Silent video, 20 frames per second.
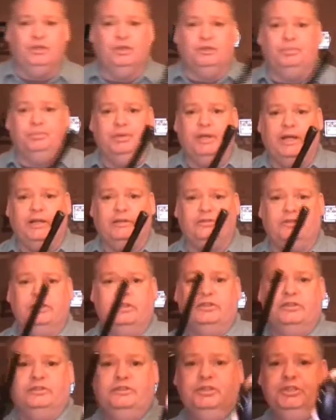little
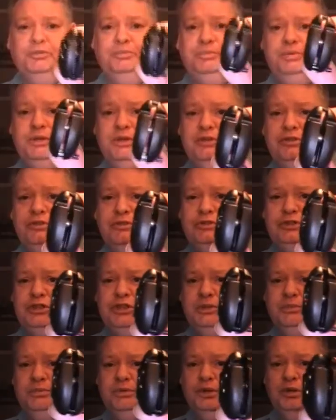plastic, two-piece
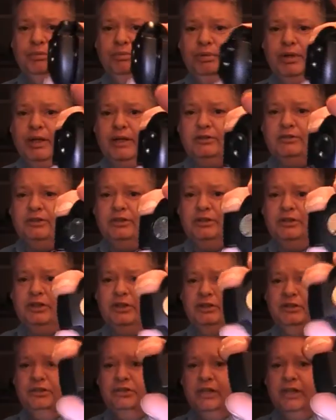cheap little plastic
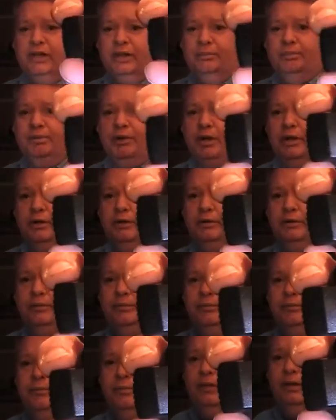that you take apart.
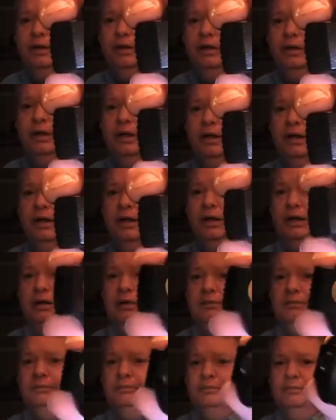
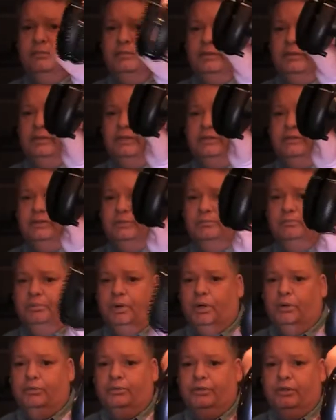It's a
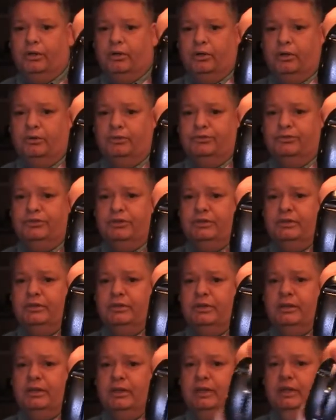bolt that holds it,
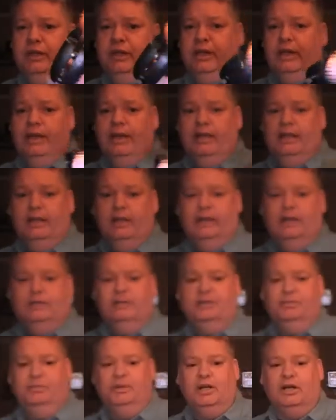and
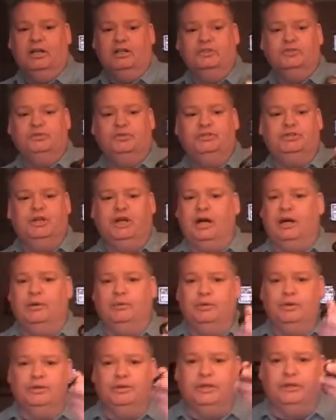to be honest with you, I
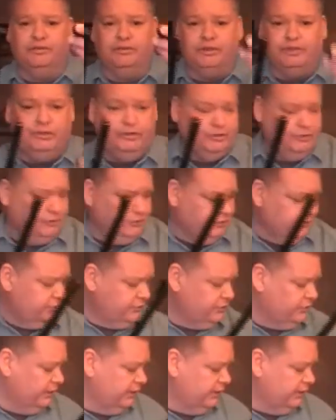will never use this